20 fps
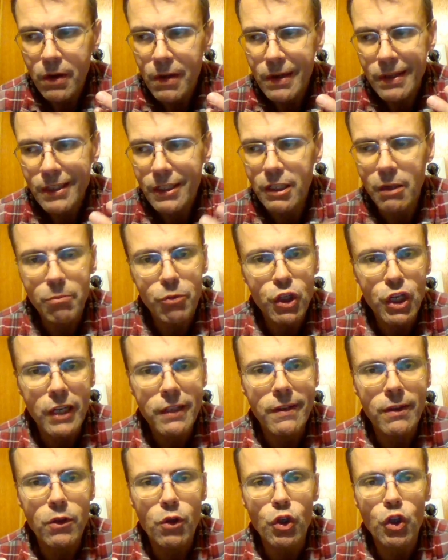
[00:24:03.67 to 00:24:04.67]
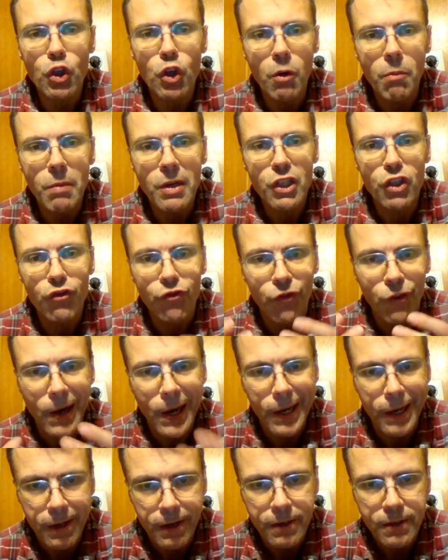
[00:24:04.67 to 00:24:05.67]
subjected to so much
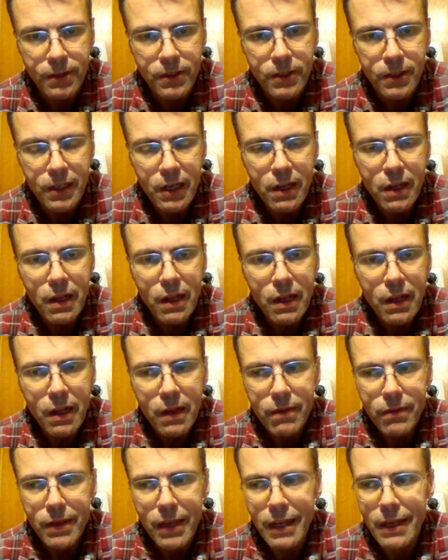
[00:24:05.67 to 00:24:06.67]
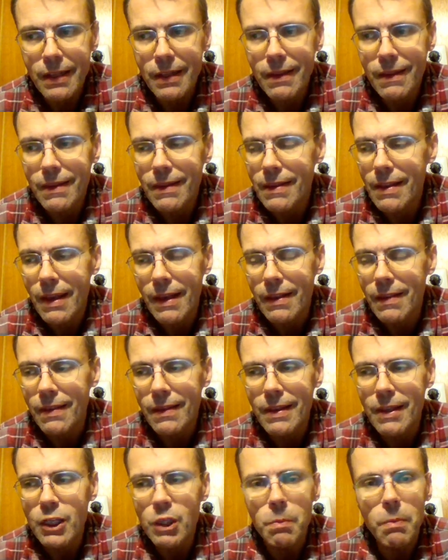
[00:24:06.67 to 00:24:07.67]
violence, and
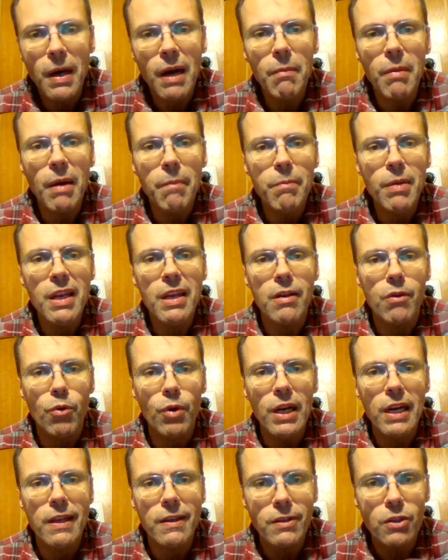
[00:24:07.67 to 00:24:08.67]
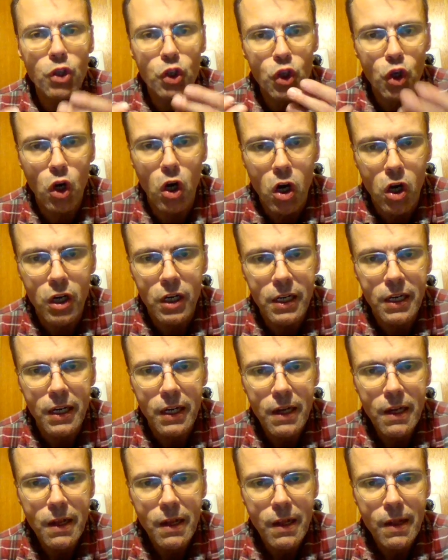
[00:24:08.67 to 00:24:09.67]
that despite my being really strong,
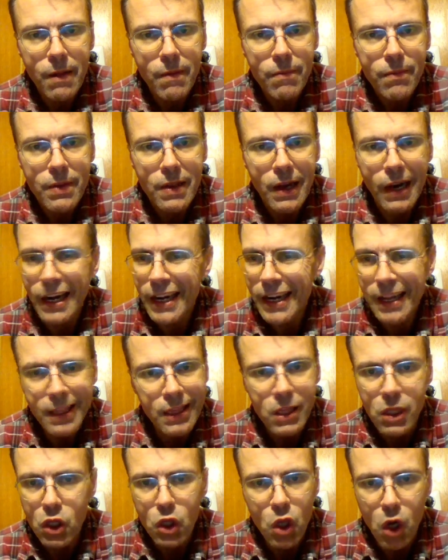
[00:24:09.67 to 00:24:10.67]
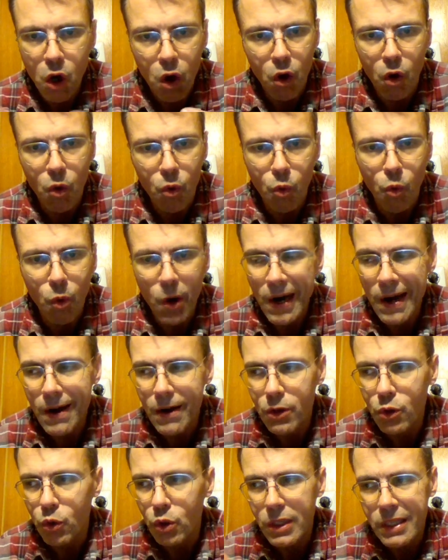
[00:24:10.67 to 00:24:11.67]
I didn't know
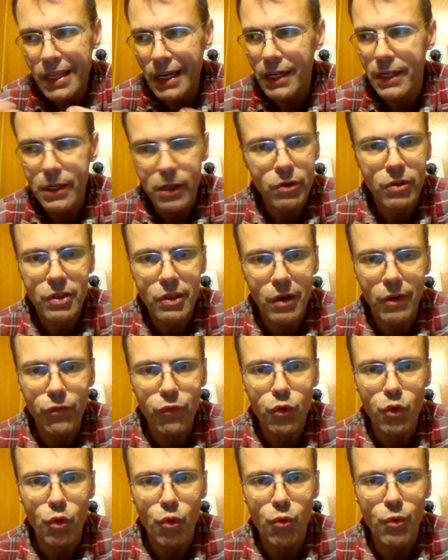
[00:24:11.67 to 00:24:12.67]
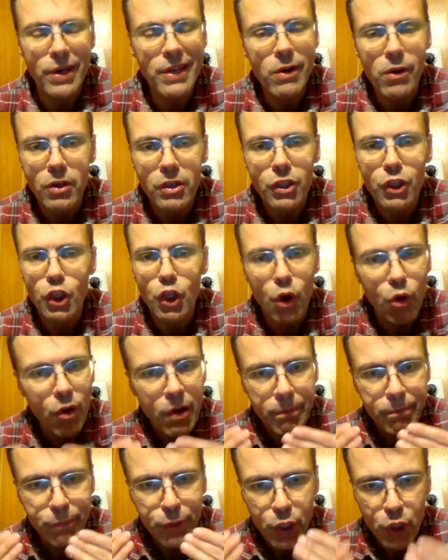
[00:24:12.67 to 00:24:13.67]
where to turn yourself to. When you are so
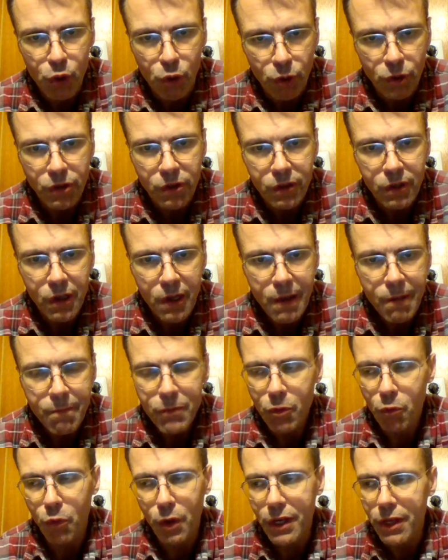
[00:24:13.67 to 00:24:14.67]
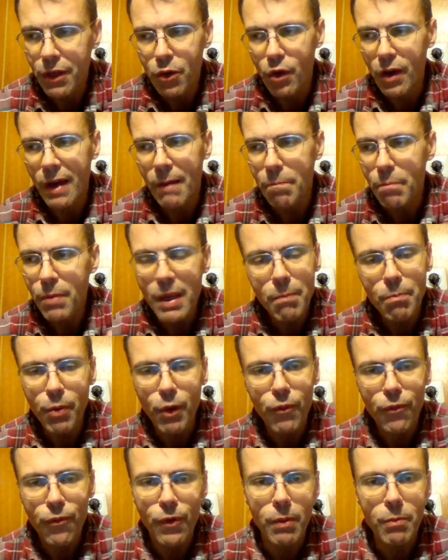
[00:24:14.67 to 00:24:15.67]
abused, when you have
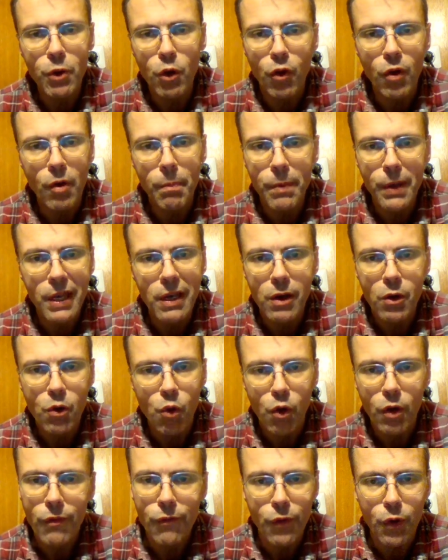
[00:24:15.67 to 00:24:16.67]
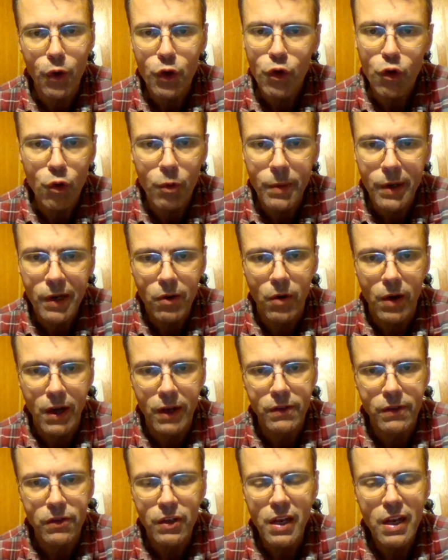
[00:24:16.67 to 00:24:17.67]
people from European Court for Human
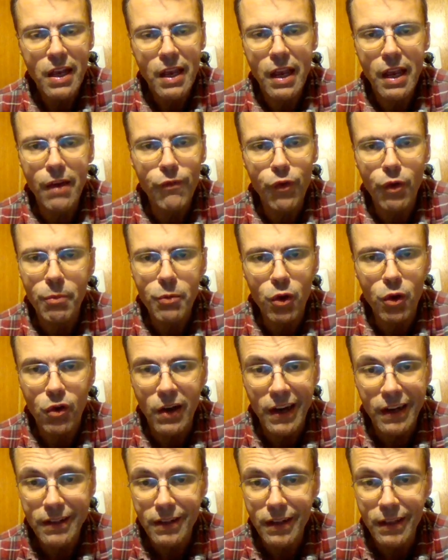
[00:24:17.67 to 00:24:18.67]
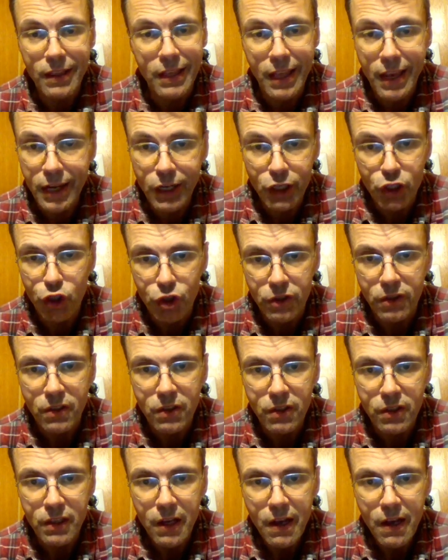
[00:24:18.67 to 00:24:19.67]
Rights and from United Nations